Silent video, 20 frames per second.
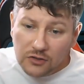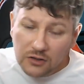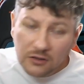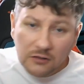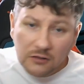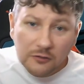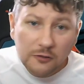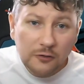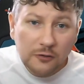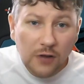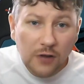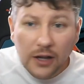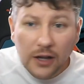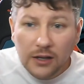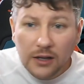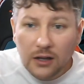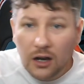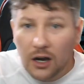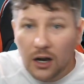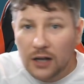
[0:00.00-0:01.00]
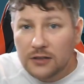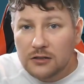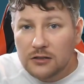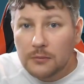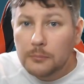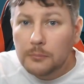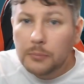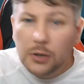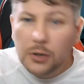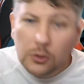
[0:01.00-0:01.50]
and flight guides
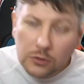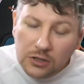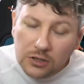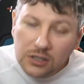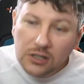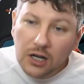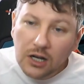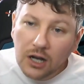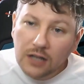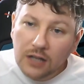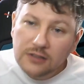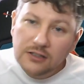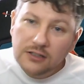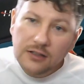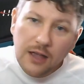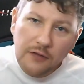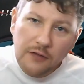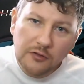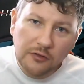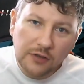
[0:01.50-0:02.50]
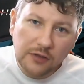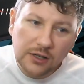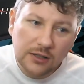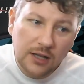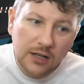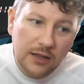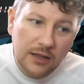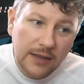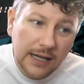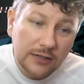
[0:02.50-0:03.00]
and building guides and everything
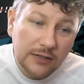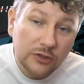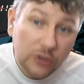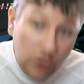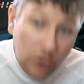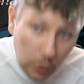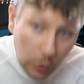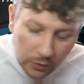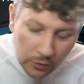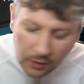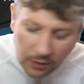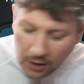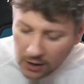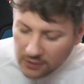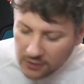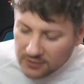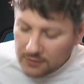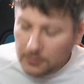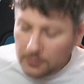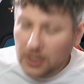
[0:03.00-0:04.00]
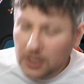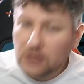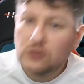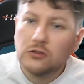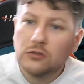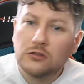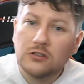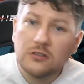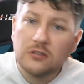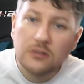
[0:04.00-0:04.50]
like that soon, so make
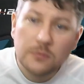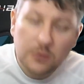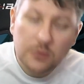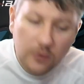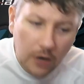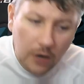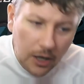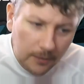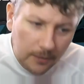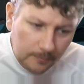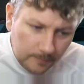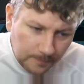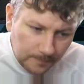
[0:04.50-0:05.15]
sure to subscribe,